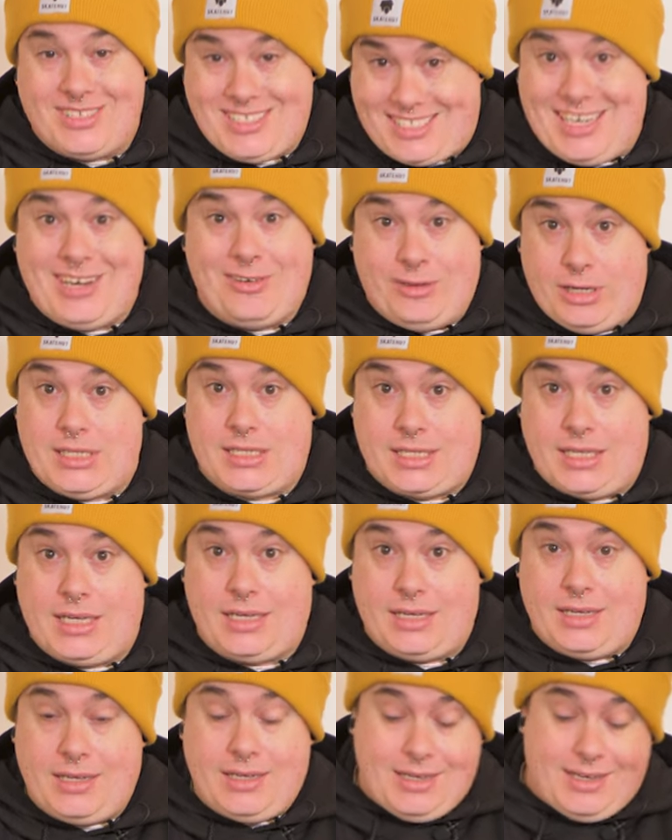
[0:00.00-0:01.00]

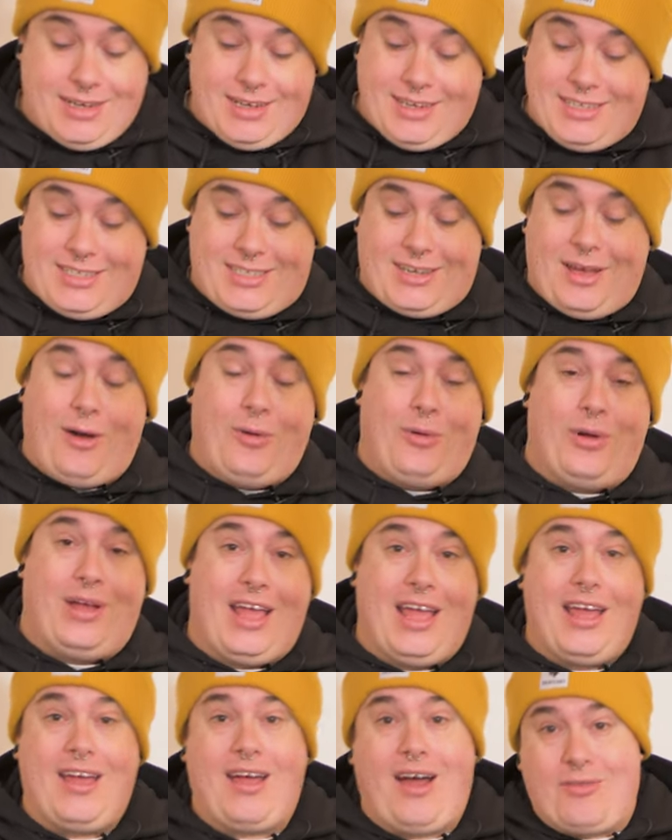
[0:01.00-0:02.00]
Seriously. So
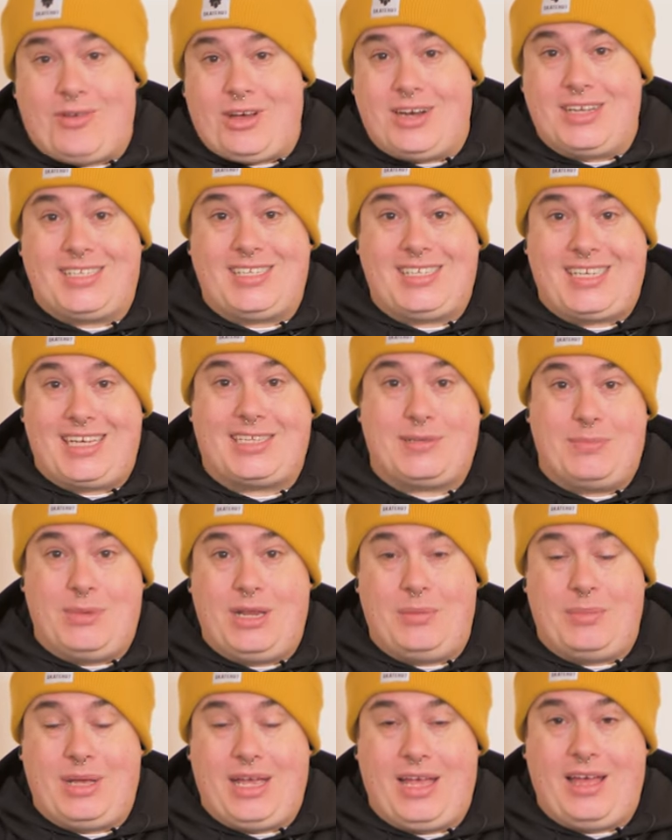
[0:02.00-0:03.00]
here I've got a
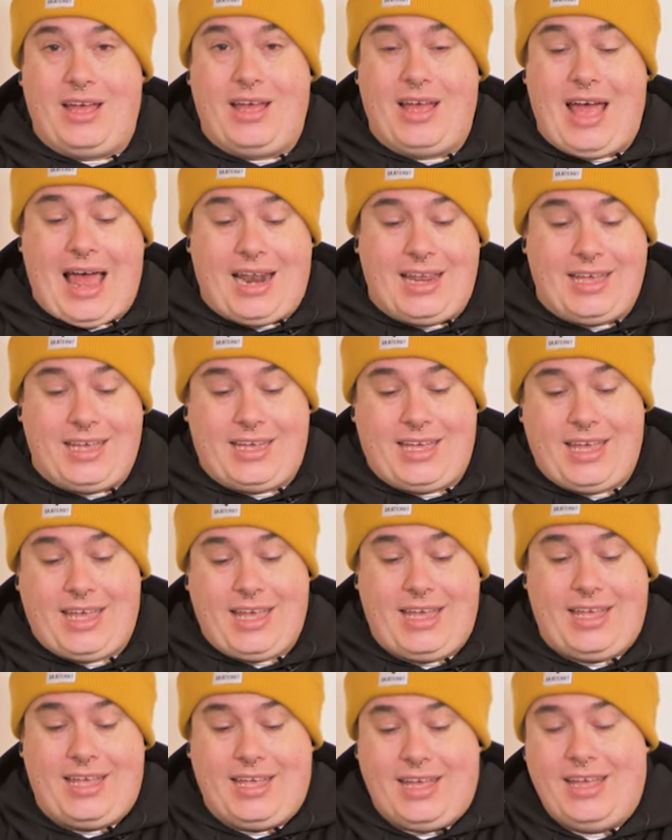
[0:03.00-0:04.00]
6mm Allen
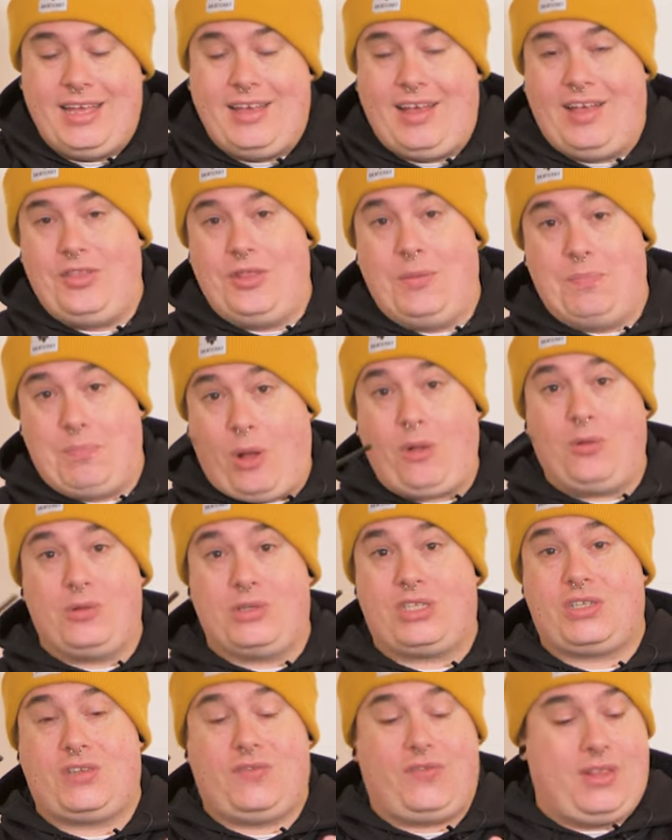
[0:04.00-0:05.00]
key, and the
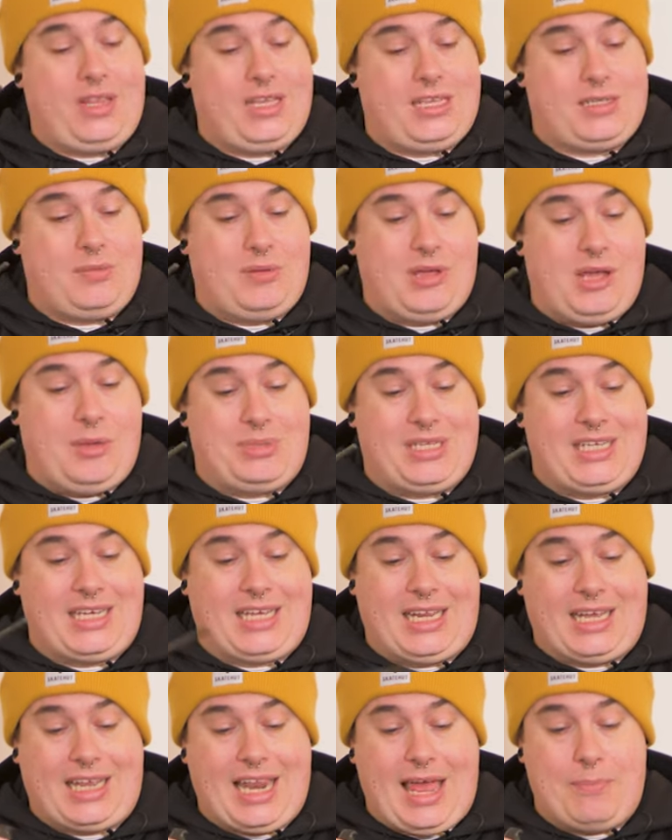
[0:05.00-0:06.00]
bolts for this
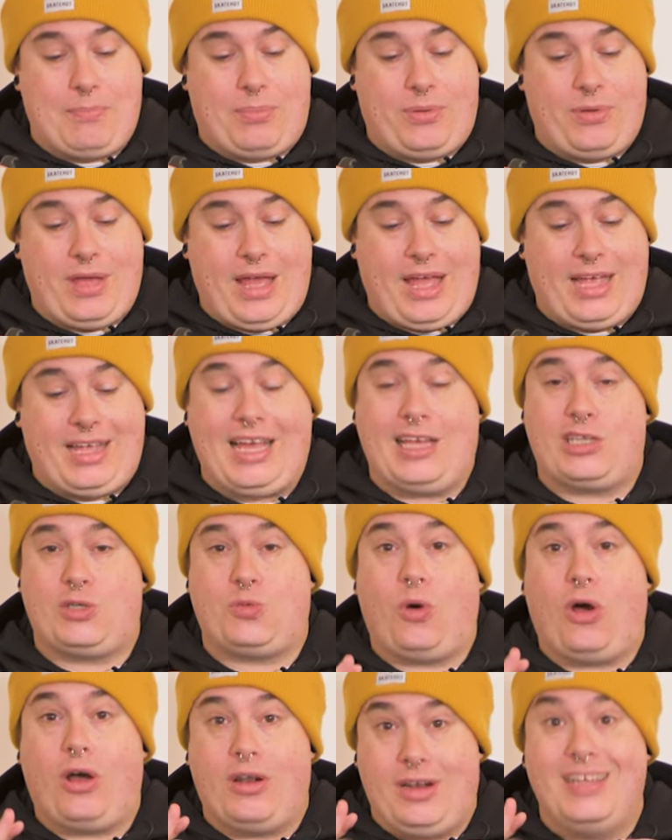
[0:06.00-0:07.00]
particular clamp, and
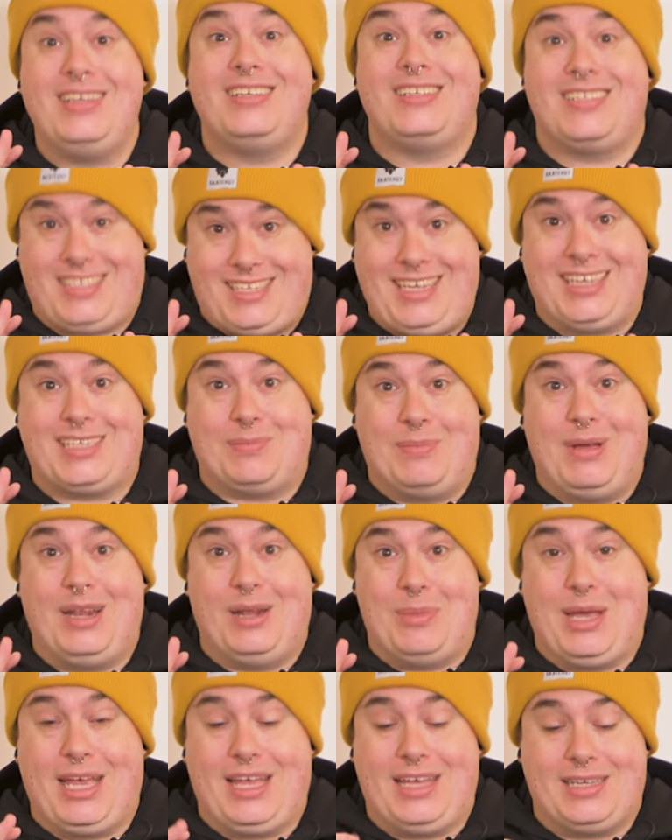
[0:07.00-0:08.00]
guess what?
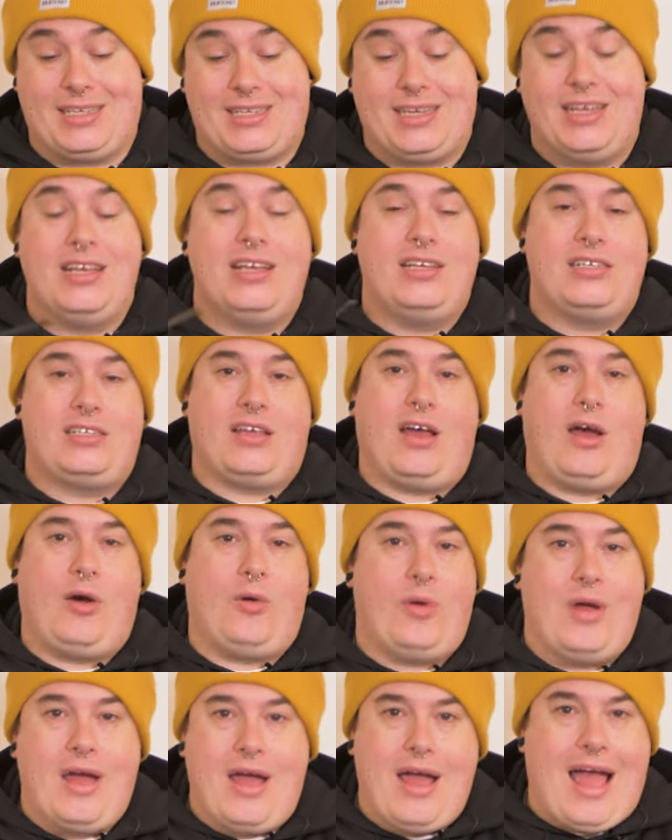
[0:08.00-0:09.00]
6mm.
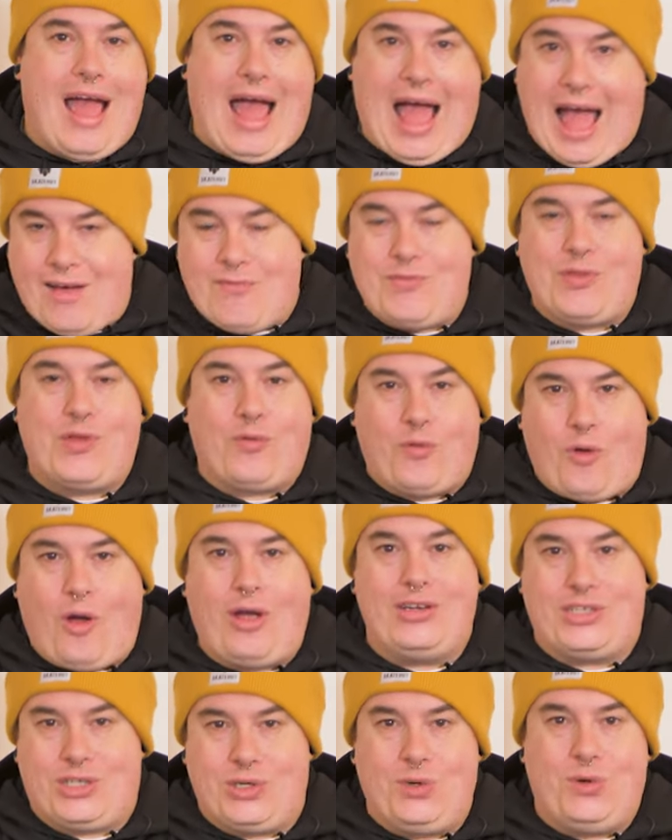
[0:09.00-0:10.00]
So have the
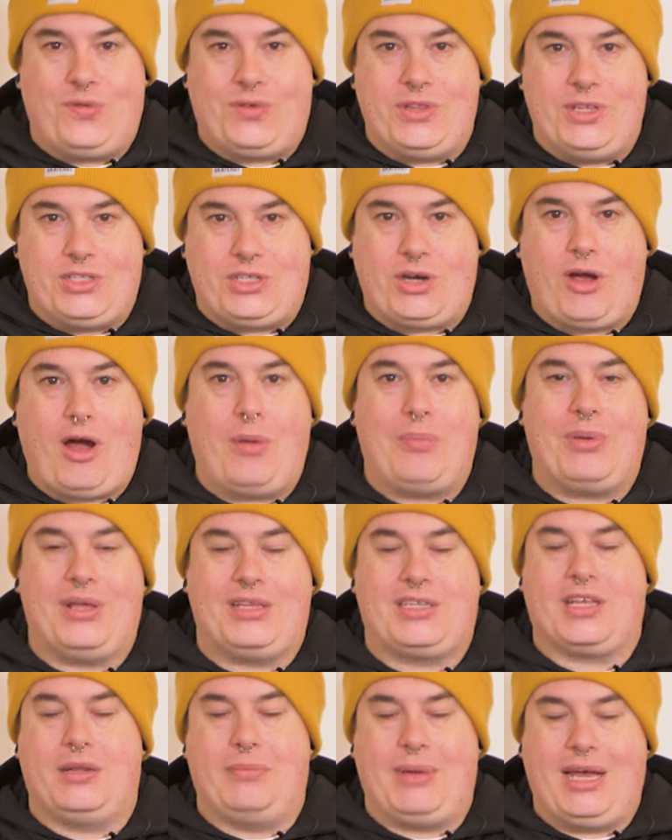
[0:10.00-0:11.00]
right tool for the job.
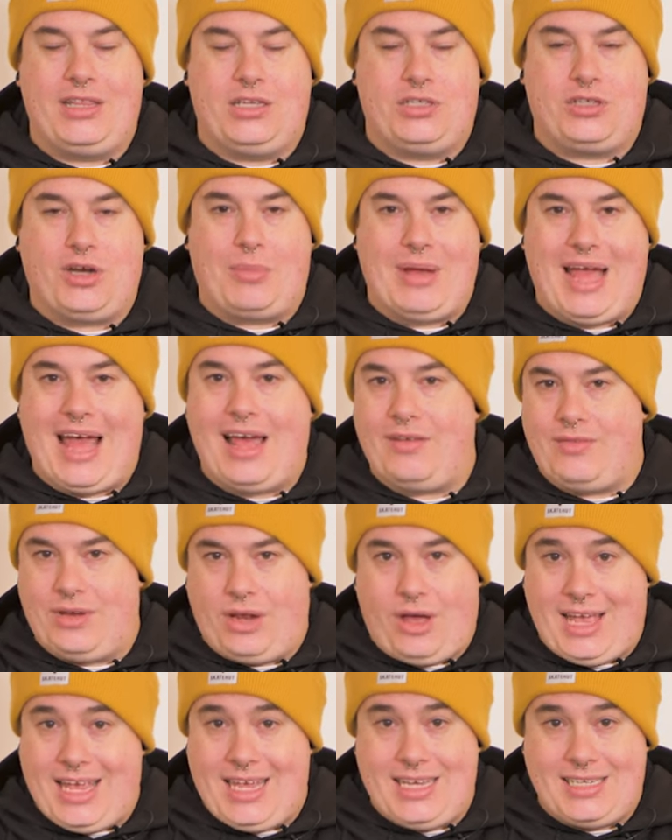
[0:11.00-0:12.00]
It's gonna make the job a hell of a
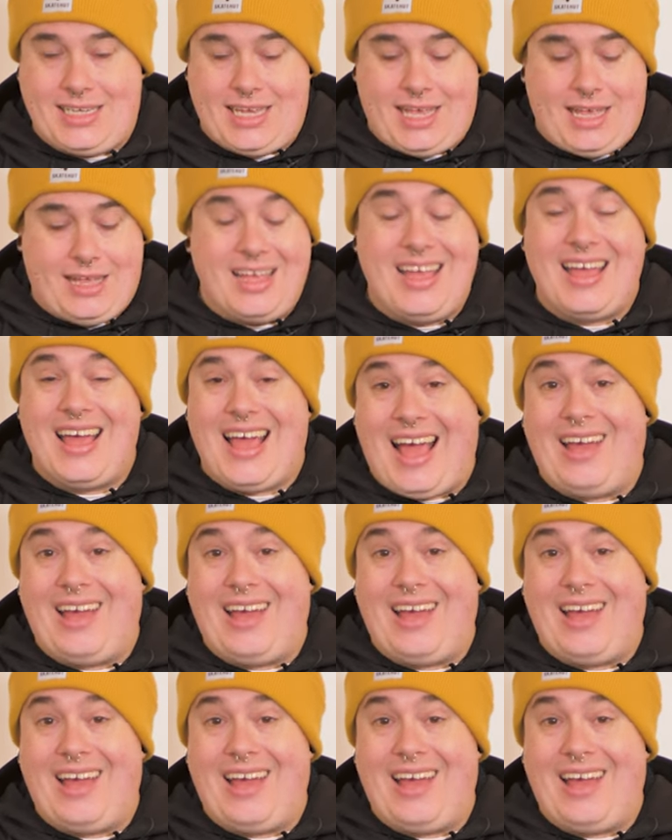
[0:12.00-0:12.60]
lot easier.